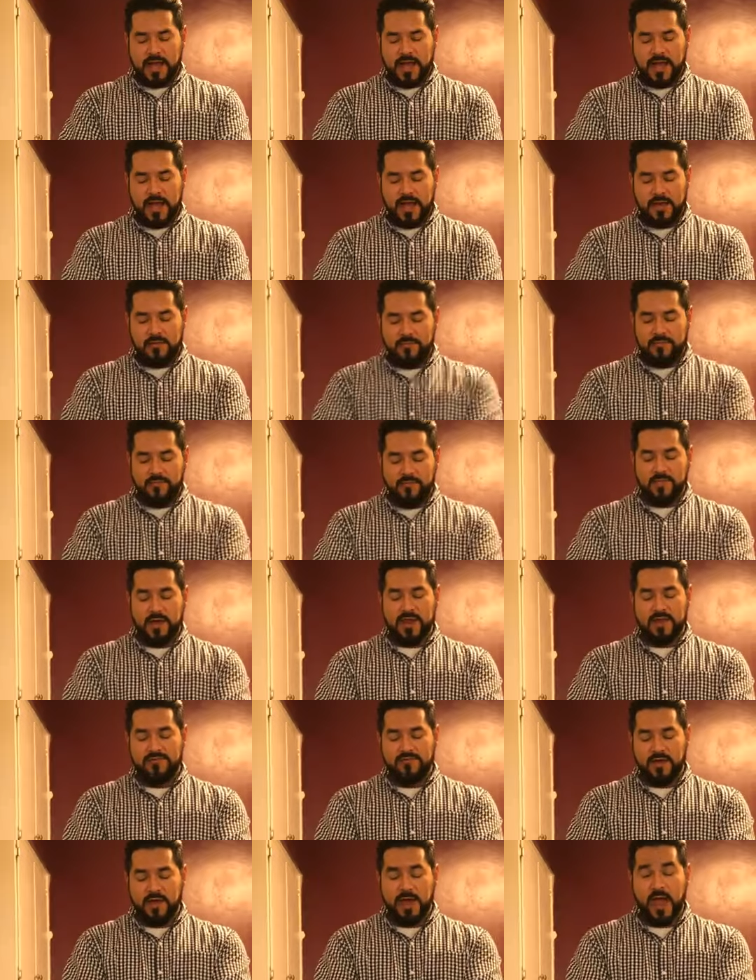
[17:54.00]

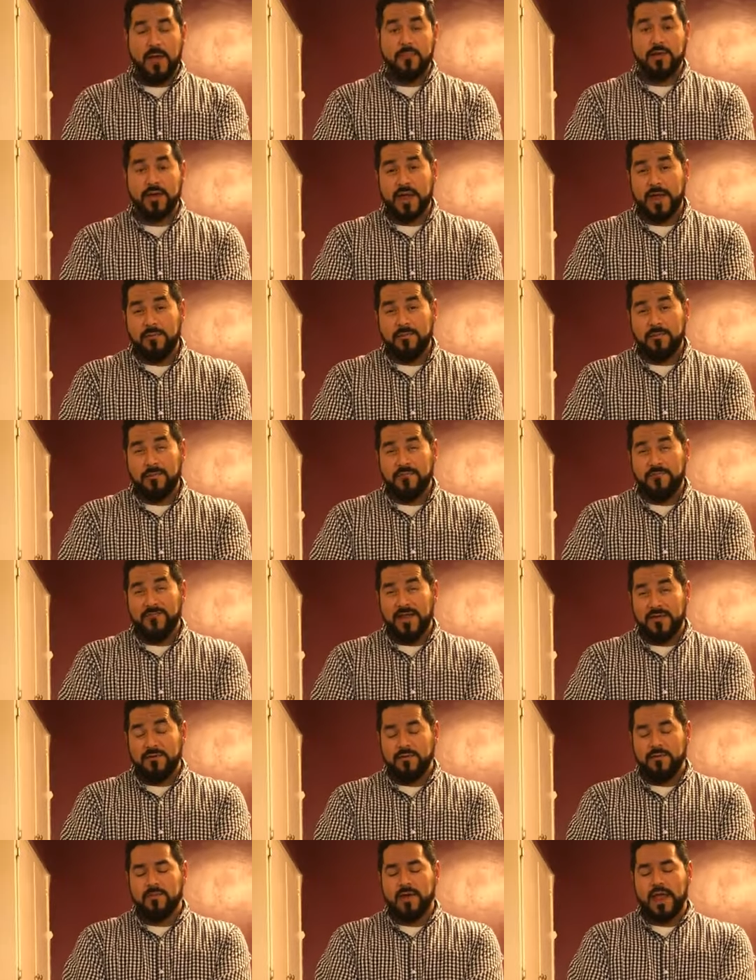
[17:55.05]
apricot
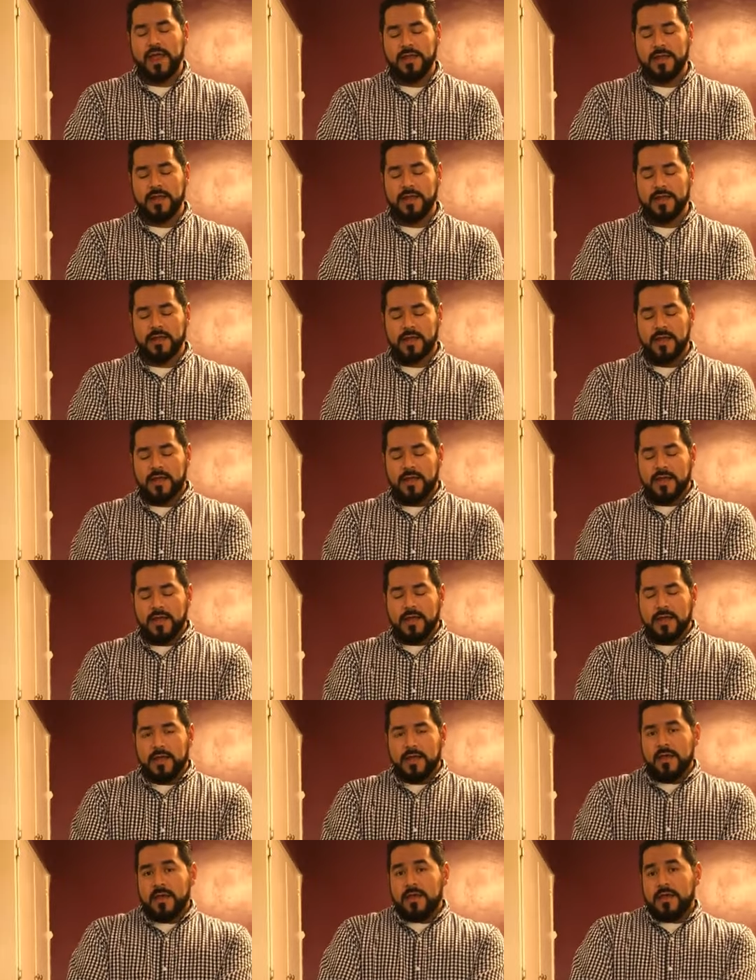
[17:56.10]
flavored brandy.
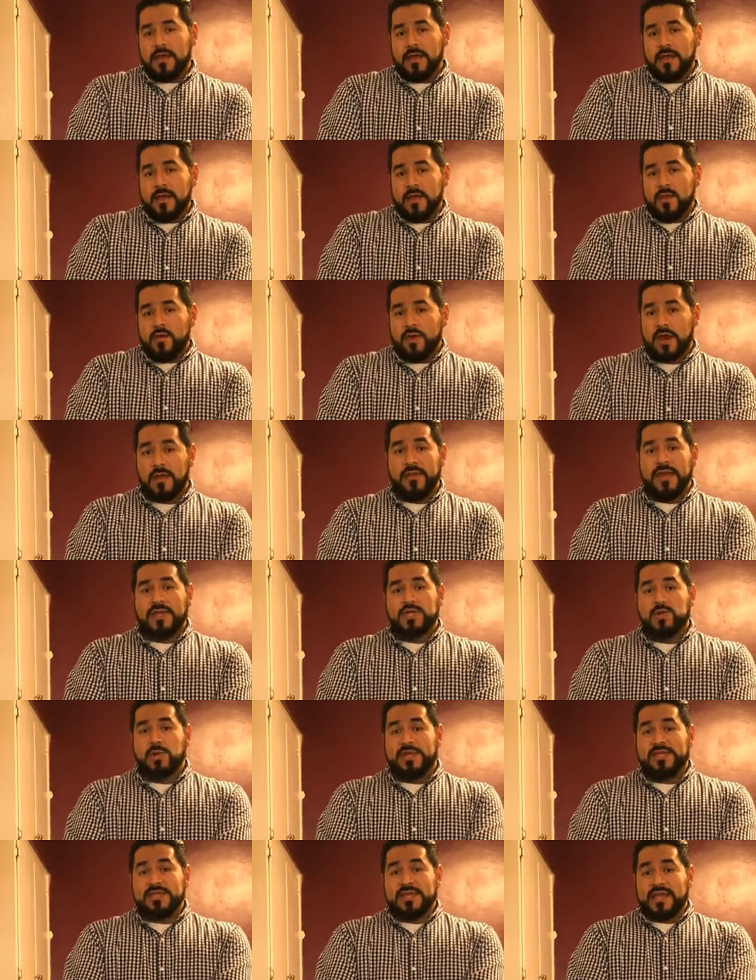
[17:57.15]
We're gonna make
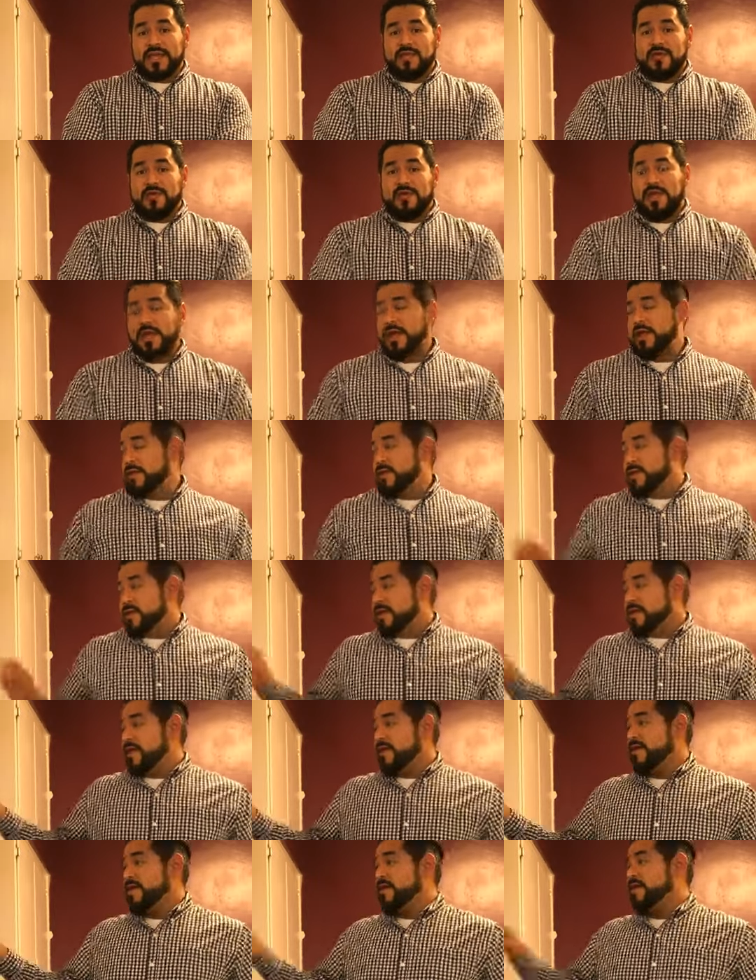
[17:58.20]
a drink together, okay?
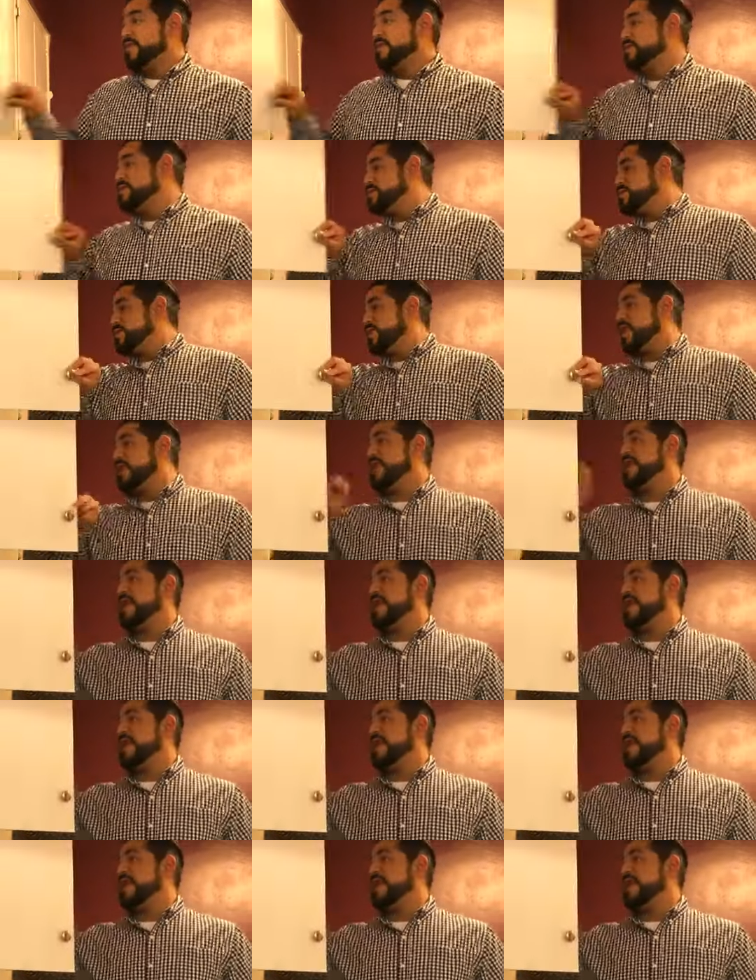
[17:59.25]
So I